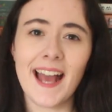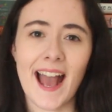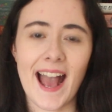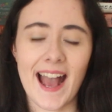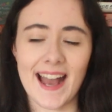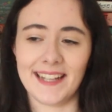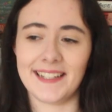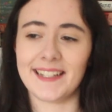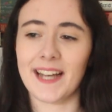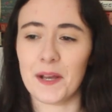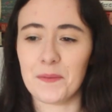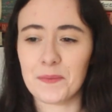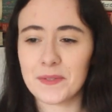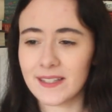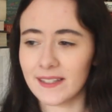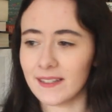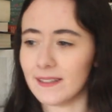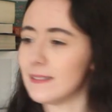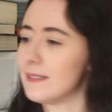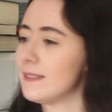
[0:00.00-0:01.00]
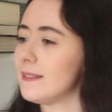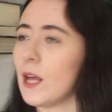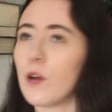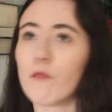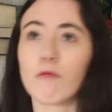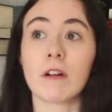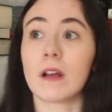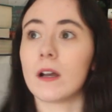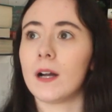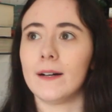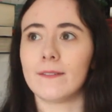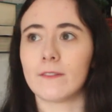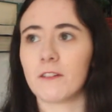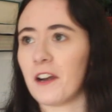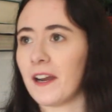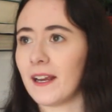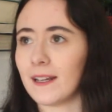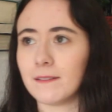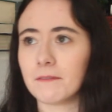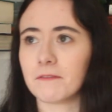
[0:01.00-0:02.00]
And I'm still
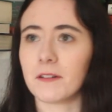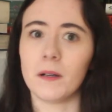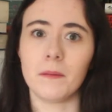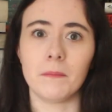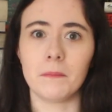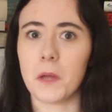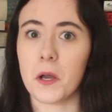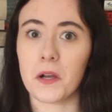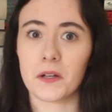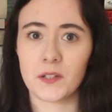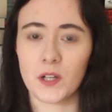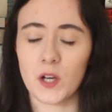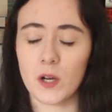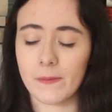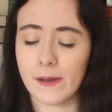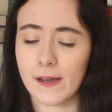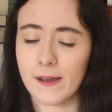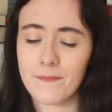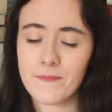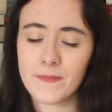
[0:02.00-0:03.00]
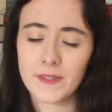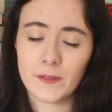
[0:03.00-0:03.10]
recovering from October,